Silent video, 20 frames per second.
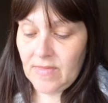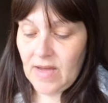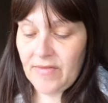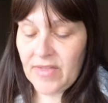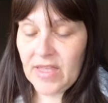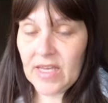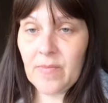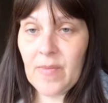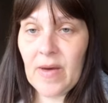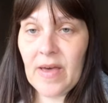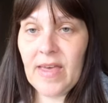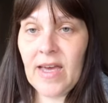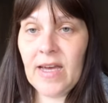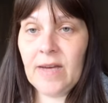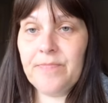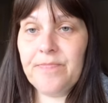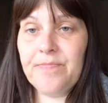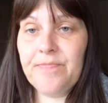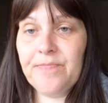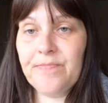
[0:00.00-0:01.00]
have a think about
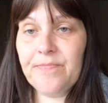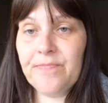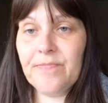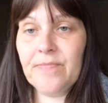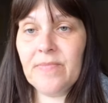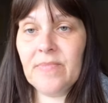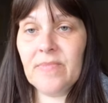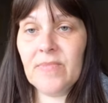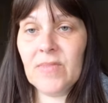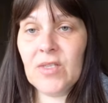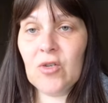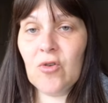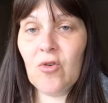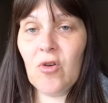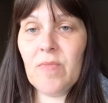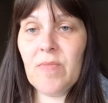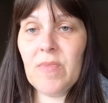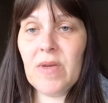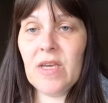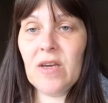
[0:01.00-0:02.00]
that.
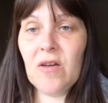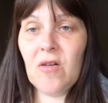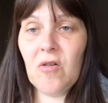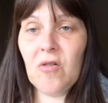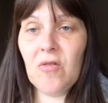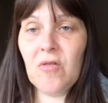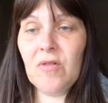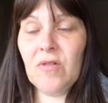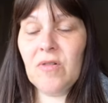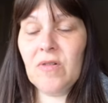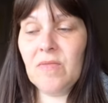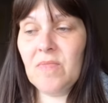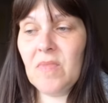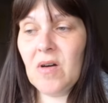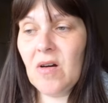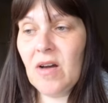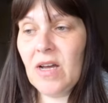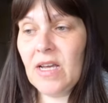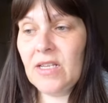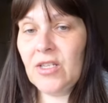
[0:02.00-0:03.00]
Join me on
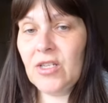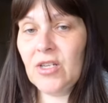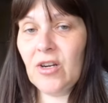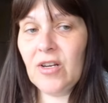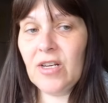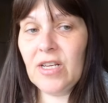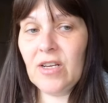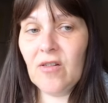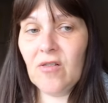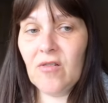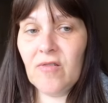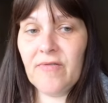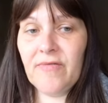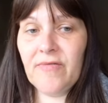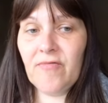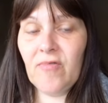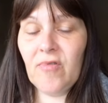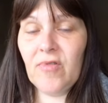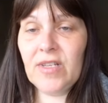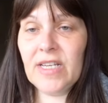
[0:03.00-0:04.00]
my journey of
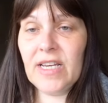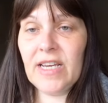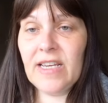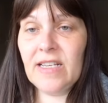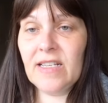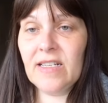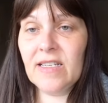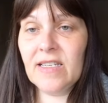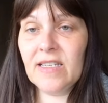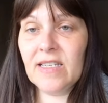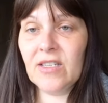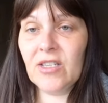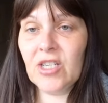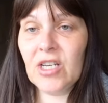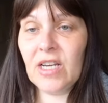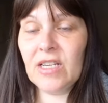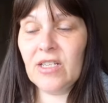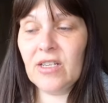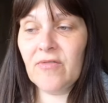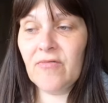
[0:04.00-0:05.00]
routines and
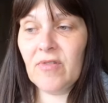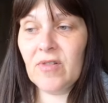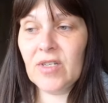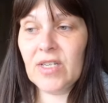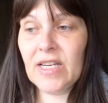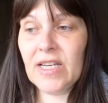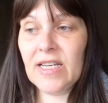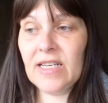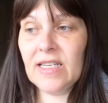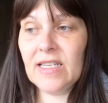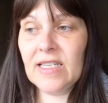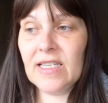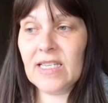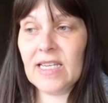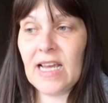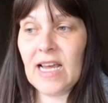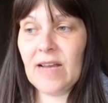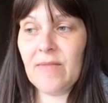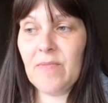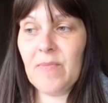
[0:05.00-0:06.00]
changing routines
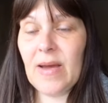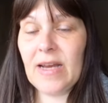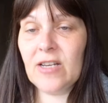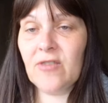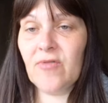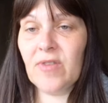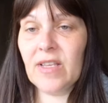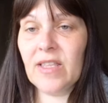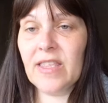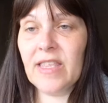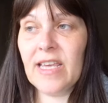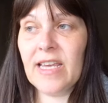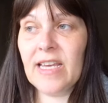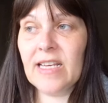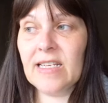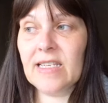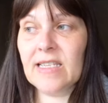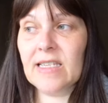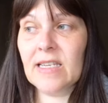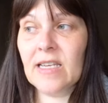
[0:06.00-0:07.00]
and bettering
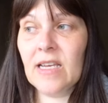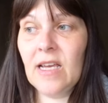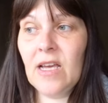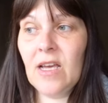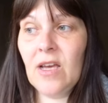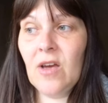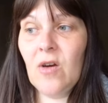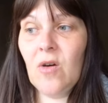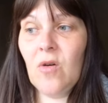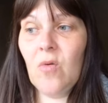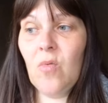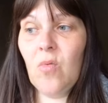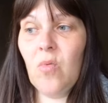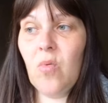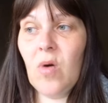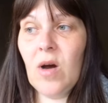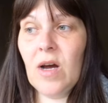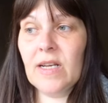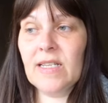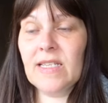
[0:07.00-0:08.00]
things
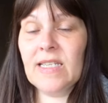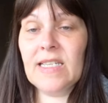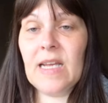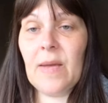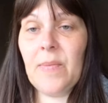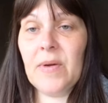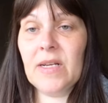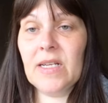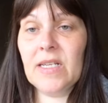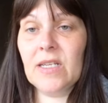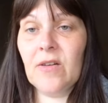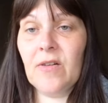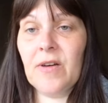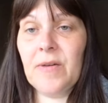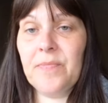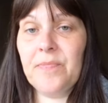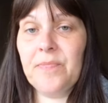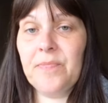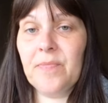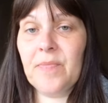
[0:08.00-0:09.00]
one step at a
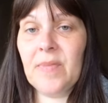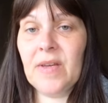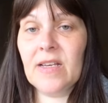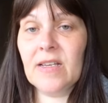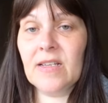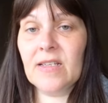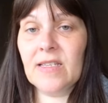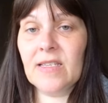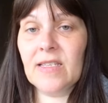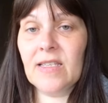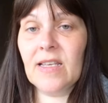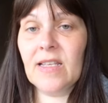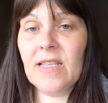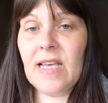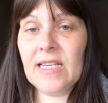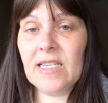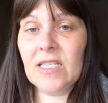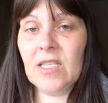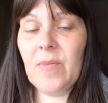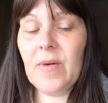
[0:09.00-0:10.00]
time, because
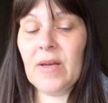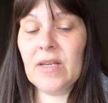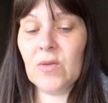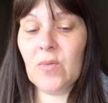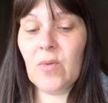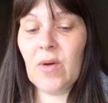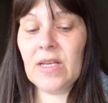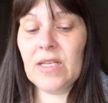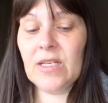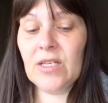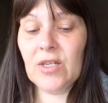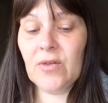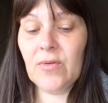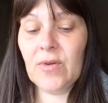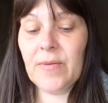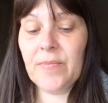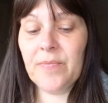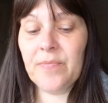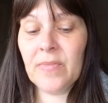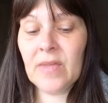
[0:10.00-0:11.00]
that's the best way to do
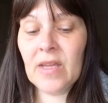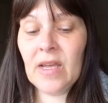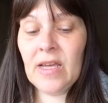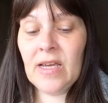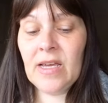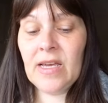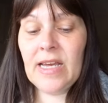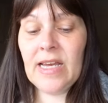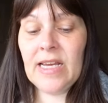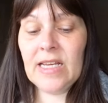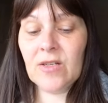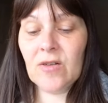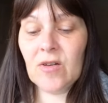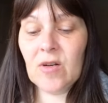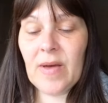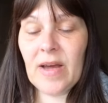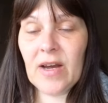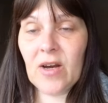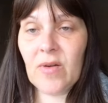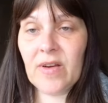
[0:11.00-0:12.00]
it. It's not
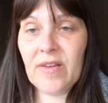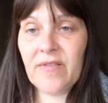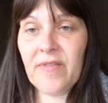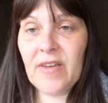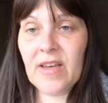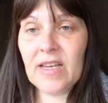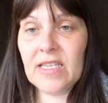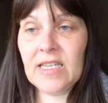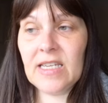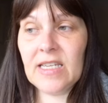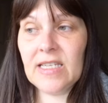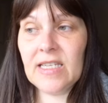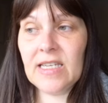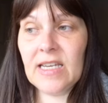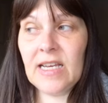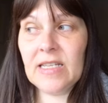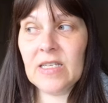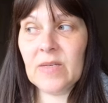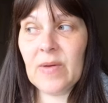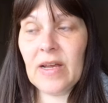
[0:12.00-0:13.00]
about quick fixes,
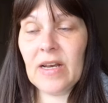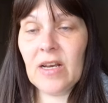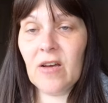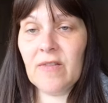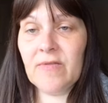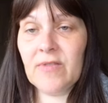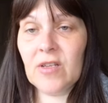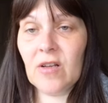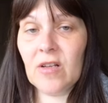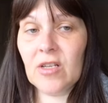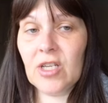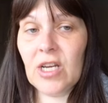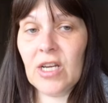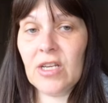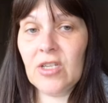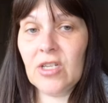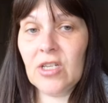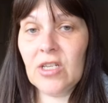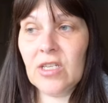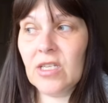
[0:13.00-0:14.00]
it's about lifestyle
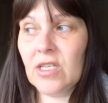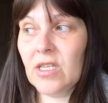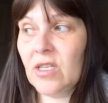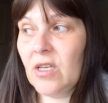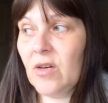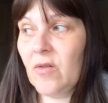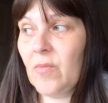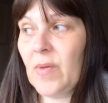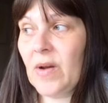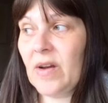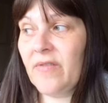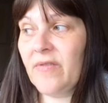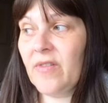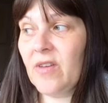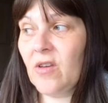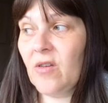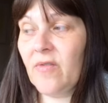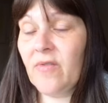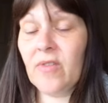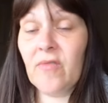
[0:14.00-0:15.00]
changes that will benefit
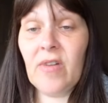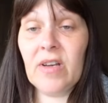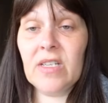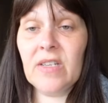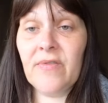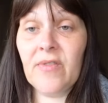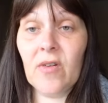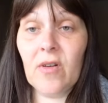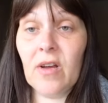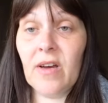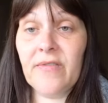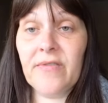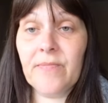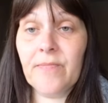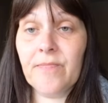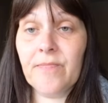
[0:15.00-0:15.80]
you for the rest of your life.